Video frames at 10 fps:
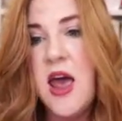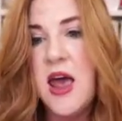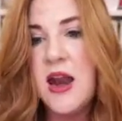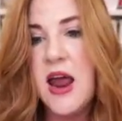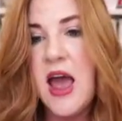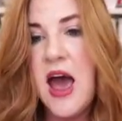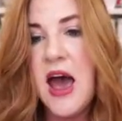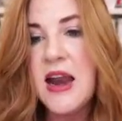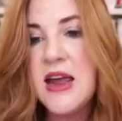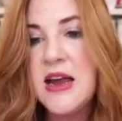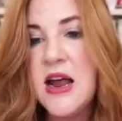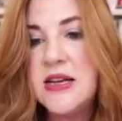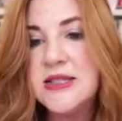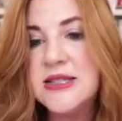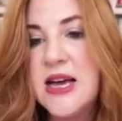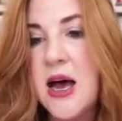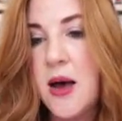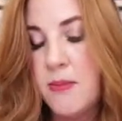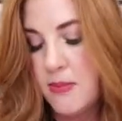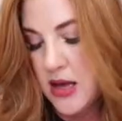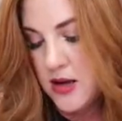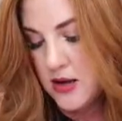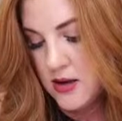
And I added some